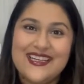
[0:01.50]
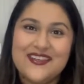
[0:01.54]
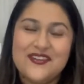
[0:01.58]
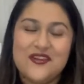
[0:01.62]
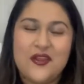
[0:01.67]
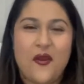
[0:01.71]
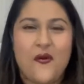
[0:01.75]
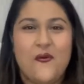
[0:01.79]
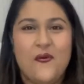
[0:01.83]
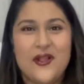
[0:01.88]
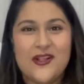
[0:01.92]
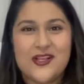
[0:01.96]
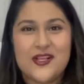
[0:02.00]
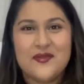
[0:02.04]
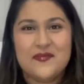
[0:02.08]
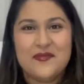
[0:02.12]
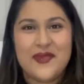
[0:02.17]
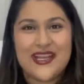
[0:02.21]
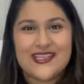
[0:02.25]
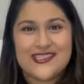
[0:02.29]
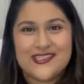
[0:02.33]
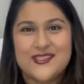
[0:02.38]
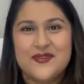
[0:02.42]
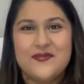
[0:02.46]
and welcome
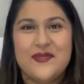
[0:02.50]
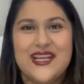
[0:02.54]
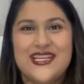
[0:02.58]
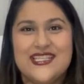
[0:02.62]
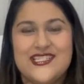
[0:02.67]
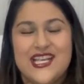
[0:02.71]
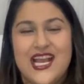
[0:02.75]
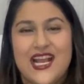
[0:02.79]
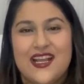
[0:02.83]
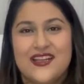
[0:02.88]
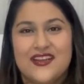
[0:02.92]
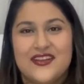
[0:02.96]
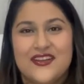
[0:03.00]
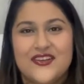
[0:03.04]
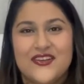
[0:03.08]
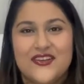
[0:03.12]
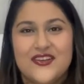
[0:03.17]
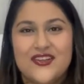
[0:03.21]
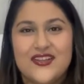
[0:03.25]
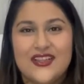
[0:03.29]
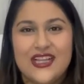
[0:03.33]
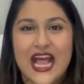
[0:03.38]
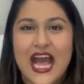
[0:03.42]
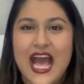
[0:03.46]
back to my
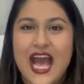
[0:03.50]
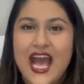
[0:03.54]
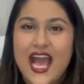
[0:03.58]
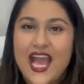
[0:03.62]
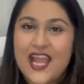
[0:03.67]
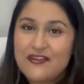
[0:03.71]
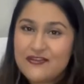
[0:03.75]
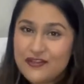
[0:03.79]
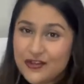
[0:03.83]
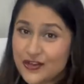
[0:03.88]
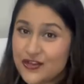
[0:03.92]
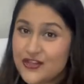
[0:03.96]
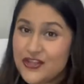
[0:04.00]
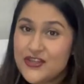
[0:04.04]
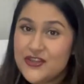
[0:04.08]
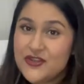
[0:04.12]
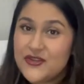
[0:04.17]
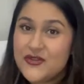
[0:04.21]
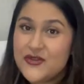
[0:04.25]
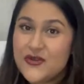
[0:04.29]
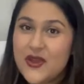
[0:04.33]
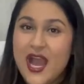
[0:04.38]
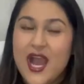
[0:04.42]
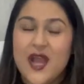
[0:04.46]
channel. If you're
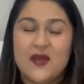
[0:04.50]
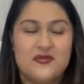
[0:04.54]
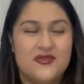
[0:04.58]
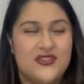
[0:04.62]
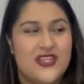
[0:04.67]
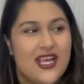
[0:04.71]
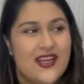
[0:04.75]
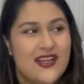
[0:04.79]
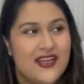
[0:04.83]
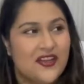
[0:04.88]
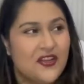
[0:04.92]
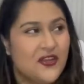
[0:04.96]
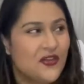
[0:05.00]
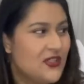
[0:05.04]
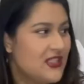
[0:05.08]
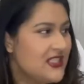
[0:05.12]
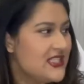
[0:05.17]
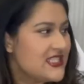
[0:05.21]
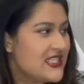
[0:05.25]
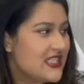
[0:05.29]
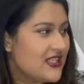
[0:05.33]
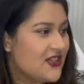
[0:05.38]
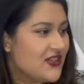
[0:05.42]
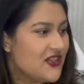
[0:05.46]
new, I'm Chetna
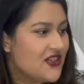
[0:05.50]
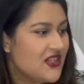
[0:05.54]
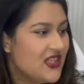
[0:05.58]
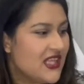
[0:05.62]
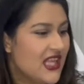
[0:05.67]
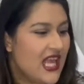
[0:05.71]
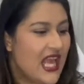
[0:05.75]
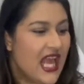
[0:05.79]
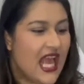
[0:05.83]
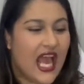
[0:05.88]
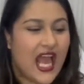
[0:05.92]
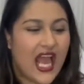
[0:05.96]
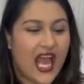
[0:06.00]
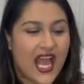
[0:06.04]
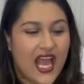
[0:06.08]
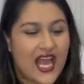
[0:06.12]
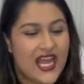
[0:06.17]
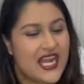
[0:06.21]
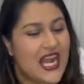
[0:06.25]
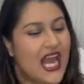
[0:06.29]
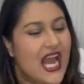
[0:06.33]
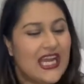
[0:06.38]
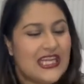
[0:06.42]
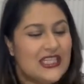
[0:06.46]
Hundal and
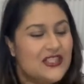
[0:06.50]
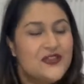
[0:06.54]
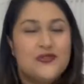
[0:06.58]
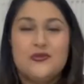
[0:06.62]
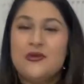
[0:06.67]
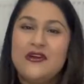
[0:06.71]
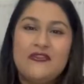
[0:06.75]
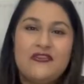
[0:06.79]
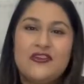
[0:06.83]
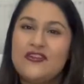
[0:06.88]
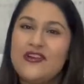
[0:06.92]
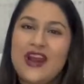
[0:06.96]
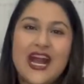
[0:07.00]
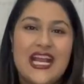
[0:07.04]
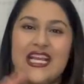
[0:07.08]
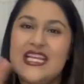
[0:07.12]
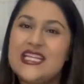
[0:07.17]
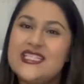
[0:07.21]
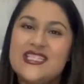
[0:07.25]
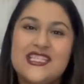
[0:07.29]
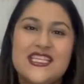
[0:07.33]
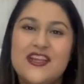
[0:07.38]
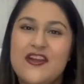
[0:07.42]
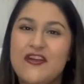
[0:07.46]
I do a
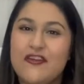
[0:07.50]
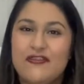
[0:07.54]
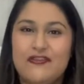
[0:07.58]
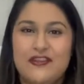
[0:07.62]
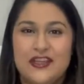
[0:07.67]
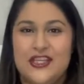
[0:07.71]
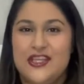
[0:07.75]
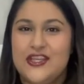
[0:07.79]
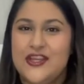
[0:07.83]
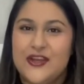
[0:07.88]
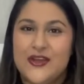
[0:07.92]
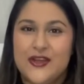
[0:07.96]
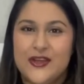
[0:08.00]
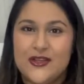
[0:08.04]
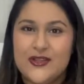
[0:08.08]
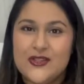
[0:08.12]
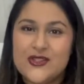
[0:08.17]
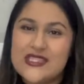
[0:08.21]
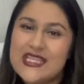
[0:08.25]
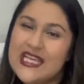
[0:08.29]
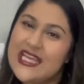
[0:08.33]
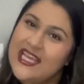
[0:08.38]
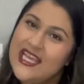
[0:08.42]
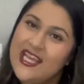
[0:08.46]
variety of videos
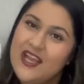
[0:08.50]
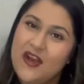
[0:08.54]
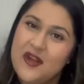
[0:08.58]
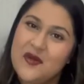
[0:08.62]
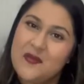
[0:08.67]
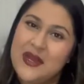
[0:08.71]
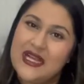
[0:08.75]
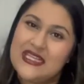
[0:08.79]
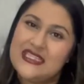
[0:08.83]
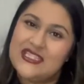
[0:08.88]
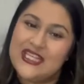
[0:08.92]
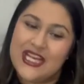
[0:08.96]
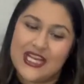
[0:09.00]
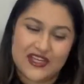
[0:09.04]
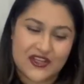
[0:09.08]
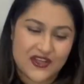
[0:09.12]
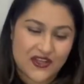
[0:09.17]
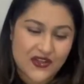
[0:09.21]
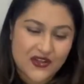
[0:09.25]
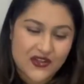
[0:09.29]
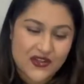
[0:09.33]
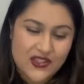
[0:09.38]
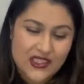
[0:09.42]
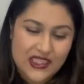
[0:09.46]
here on my
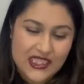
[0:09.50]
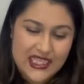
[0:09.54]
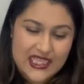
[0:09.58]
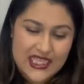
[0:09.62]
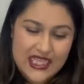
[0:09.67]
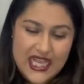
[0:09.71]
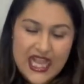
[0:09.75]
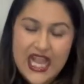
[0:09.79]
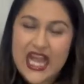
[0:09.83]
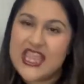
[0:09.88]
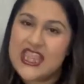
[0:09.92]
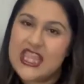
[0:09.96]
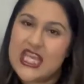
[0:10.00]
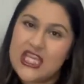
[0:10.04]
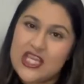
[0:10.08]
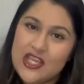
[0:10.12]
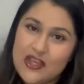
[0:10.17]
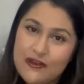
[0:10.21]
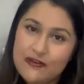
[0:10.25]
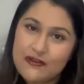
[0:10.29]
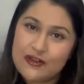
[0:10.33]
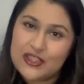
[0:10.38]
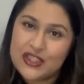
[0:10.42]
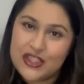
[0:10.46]
channel. Thank
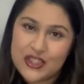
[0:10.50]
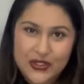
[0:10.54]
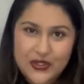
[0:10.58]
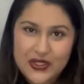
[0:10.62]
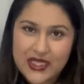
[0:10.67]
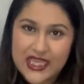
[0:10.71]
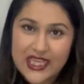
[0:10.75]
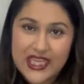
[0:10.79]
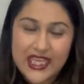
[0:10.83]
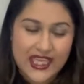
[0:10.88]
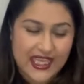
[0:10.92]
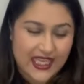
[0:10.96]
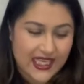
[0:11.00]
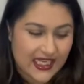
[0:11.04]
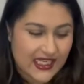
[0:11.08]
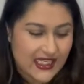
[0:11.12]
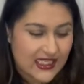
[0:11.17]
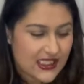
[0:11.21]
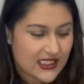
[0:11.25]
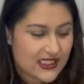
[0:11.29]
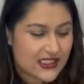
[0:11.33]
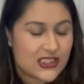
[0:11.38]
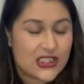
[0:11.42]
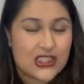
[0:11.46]
you for tuning
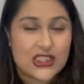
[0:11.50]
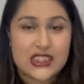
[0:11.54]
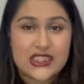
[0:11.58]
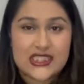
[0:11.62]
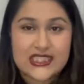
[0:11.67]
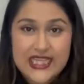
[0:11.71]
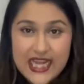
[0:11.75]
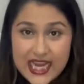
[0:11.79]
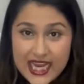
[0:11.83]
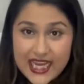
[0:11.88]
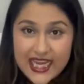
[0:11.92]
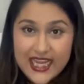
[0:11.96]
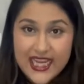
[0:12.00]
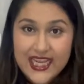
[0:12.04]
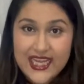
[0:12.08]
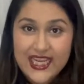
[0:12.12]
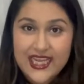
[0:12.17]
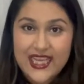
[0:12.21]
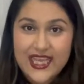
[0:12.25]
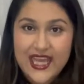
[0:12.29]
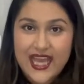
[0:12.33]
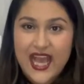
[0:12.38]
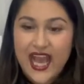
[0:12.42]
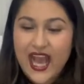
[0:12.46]
in.
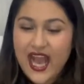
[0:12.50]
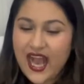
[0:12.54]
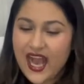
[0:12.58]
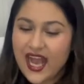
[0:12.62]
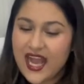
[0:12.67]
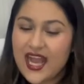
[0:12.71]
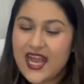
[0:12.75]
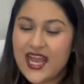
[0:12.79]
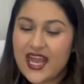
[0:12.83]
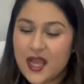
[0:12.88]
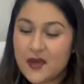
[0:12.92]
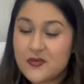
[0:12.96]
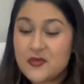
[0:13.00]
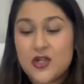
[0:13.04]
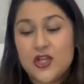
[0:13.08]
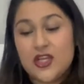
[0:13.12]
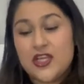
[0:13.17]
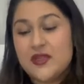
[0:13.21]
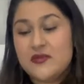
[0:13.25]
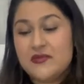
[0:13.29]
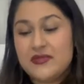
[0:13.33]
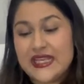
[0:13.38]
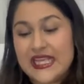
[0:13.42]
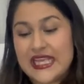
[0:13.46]
Today, I am going
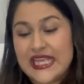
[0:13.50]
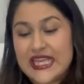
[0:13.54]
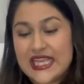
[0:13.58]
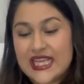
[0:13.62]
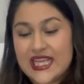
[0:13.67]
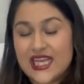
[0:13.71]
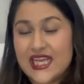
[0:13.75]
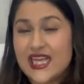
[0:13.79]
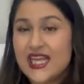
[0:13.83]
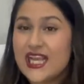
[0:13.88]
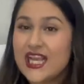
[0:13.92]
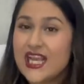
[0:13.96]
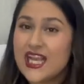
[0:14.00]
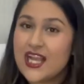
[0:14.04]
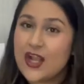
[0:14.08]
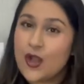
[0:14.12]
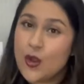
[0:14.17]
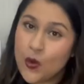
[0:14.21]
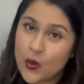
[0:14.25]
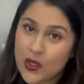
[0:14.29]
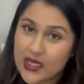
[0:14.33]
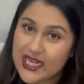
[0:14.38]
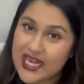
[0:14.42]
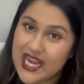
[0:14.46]
to be
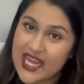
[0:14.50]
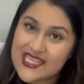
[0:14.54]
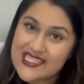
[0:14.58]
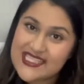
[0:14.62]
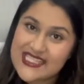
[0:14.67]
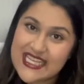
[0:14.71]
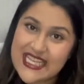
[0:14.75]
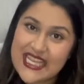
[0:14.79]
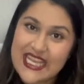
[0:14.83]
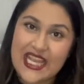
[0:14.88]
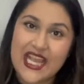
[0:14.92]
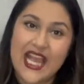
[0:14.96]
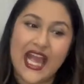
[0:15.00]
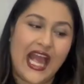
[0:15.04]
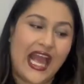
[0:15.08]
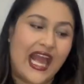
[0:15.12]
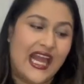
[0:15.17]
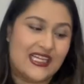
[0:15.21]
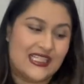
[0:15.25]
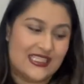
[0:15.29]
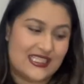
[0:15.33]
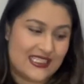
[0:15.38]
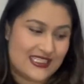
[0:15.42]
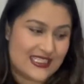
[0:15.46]
organizing
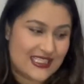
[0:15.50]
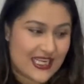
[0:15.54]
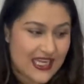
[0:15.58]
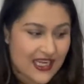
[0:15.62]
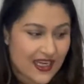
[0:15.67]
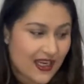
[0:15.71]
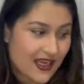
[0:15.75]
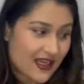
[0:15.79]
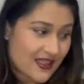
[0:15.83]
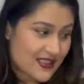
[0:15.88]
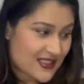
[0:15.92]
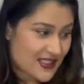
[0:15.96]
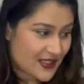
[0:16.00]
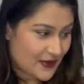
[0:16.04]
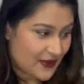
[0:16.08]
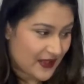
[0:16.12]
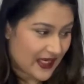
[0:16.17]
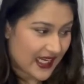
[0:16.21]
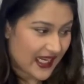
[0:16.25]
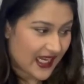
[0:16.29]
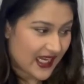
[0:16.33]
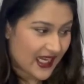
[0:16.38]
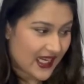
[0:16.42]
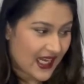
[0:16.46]
and
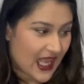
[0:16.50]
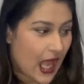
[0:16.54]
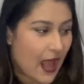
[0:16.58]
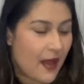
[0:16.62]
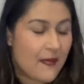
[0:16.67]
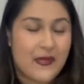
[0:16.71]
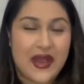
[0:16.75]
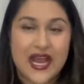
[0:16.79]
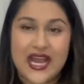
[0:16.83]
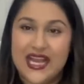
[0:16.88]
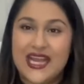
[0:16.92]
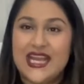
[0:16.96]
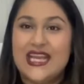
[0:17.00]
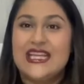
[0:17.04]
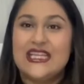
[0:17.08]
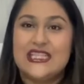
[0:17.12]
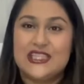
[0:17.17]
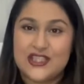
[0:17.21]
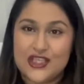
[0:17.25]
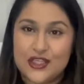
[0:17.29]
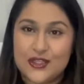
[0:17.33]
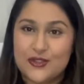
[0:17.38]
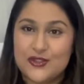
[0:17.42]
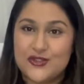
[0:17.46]
decluttering my
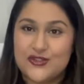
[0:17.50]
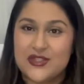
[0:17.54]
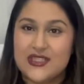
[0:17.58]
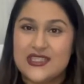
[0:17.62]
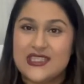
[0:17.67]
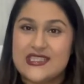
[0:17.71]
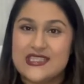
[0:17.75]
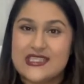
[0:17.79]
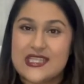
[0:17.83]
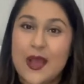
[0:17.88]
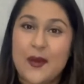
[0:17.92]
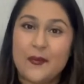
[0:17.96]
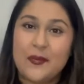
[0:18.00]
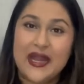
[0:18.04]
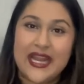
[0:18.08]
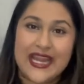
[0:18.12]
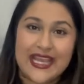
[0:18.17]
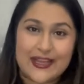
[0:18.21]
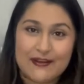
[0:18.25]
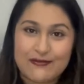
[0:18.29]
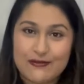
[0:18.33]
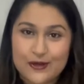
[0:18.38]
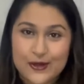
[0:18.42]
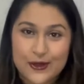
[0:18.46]
children's
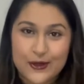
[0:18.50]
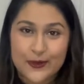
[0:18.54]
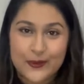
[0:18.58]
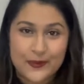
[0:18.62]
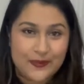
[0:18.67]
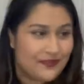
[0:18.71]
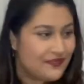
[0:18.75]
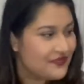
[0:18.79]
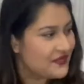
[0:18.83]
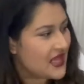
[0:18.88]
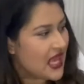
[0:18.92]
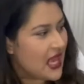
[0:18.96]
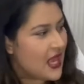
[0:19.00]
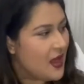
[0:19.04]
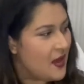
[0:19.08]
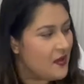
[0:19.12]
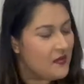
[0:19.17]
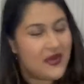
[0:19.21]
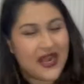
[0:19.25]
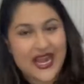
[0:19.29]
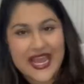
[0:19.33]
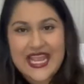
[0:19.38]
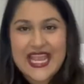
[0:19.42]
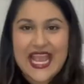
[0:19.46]
playroom,
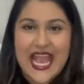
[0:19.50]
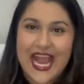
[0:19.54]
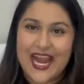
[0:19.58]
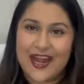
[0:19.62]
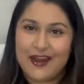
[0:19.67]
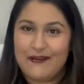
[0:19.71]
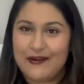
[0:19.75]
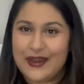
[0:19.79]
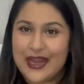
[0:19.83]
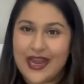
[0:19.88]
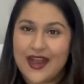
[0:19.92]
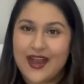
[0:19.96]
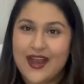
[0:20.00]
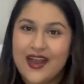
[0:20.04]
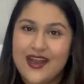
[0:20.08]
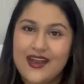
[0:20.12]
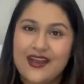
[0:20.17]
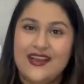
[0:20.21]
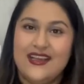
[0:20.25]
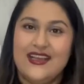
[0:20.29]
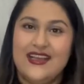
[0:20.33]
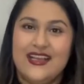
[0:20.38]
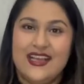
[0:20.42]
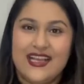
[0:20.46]
play area
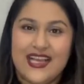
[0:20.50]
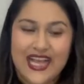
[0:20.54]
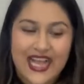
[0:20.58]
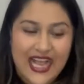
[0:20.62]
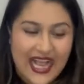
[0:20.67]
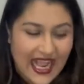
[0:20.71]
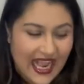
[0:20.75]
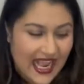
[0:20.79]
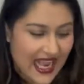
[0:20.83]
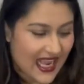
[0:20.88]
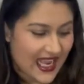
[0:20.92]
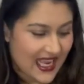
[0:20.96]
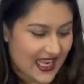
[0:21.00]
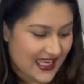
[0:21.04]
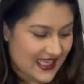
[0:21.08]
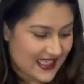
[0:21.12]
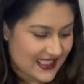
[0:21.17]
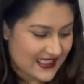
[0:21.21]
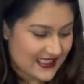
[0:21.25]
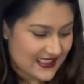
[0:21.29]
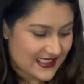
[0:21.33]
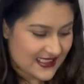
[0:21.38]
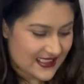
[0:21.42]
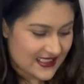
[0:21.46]

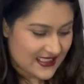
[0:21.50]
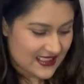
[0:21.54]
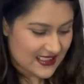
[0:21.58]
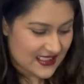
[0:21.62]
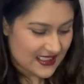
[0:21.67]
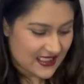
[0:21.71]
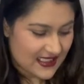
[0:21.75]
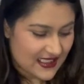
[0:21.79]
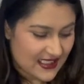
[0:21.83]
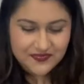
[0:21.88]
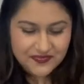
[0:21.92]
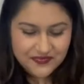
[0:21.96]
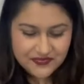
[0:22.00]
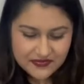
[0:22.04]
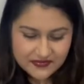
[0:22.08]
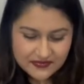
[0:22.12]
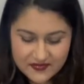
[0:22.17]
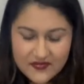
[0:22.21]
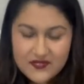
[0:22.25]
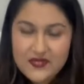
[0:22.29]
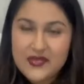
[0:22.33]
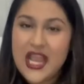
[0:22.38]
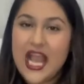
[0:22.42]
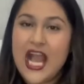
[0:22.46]
and
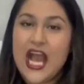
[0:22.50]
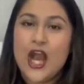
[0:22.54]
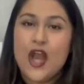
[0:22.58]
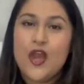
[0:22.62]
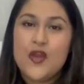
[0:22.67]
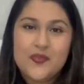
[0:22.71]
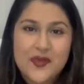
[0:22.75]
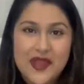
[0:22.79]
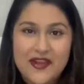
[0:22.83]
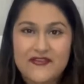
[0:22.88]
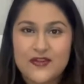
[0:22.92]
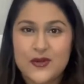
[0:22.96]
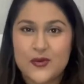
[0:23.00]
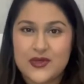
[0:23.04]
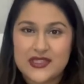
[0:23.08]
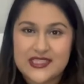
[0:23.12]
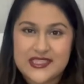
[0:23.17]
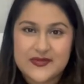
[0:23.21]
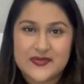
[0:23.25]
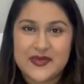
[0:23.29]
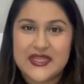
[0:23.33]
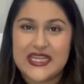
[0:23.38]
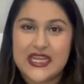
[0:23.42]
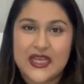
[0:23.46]
I hope everyone's
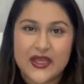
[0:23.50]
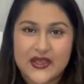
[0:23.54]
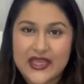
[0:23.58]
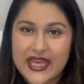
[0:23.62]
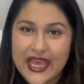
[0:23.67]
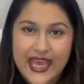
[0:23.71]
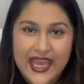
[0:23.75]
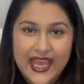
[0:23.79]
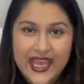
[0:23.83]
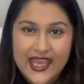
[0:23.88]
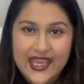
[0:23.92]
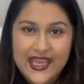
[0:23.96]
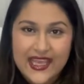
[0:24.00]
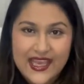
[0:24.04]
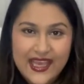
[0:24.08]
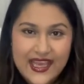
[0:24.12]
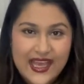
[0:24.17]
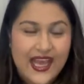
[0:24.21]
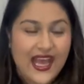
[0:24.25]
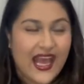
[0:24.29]
been okay.